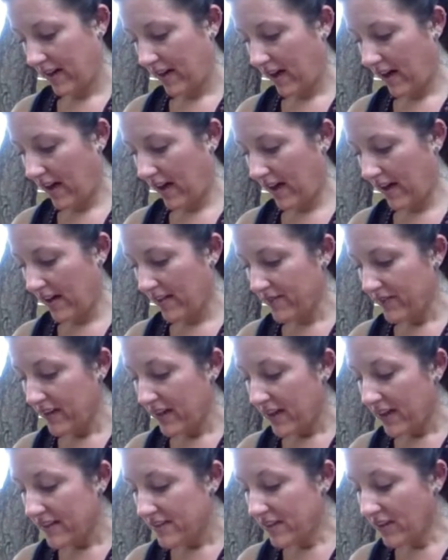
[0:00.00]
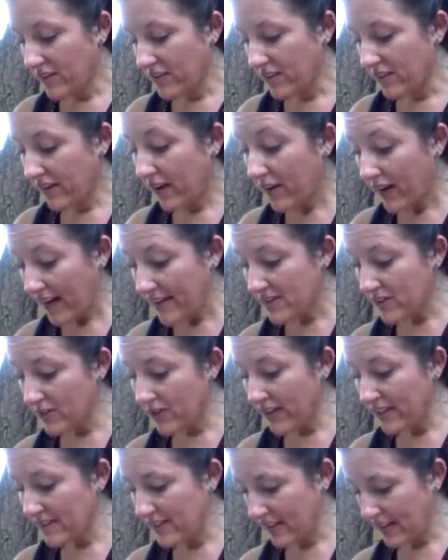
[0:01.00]
Ah, don't you? Okay, so
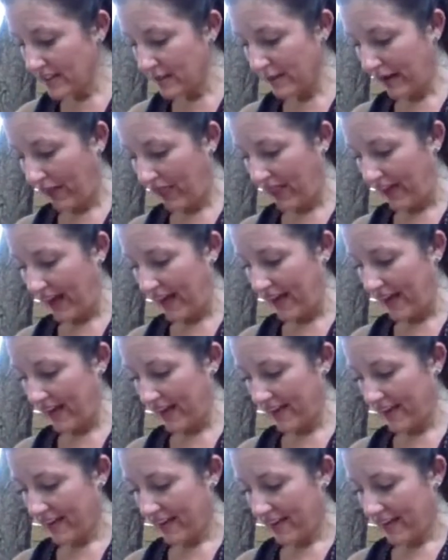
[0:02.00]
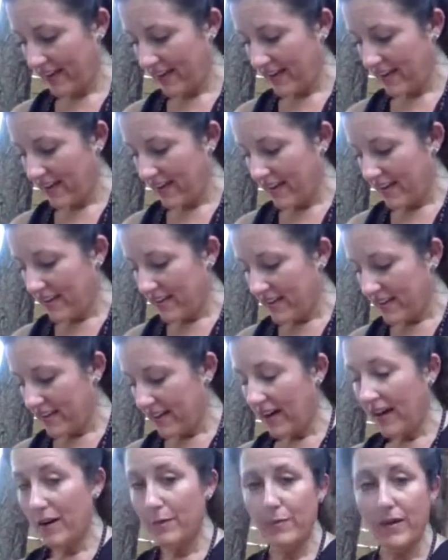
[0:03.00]
let's talk about that.
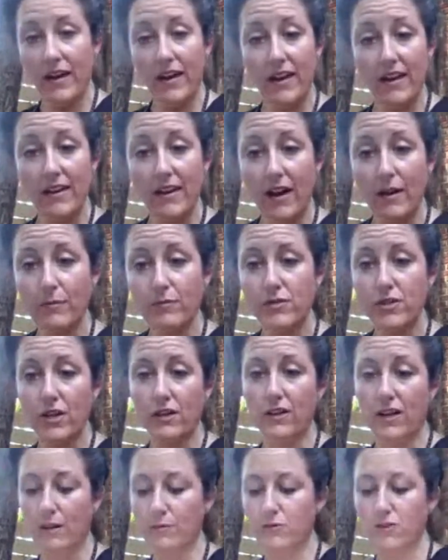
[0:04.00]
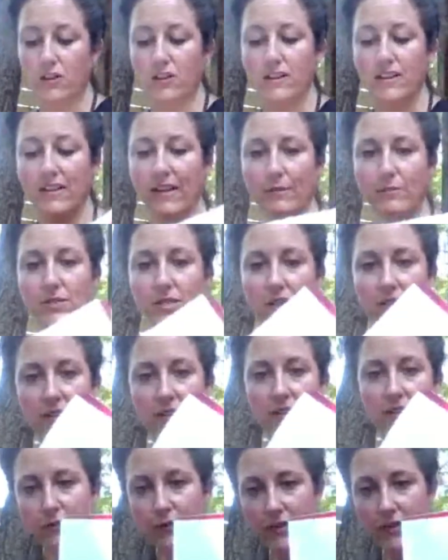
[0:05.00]
And I'm
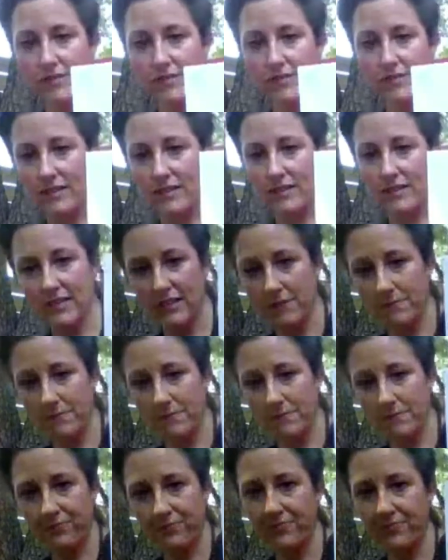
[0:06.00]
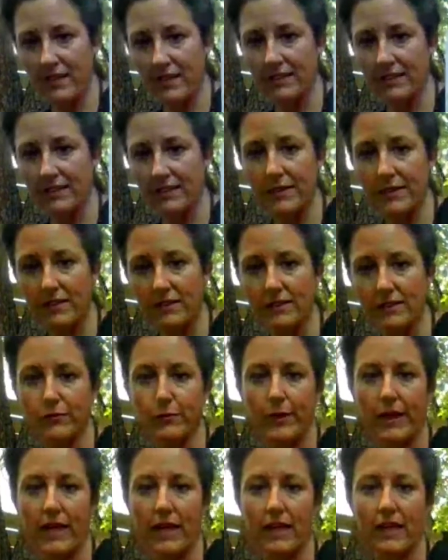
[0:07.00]
starting off with a star in the middle of
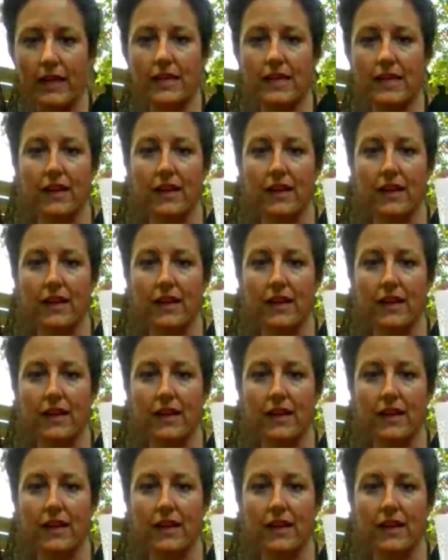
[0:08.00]
mine,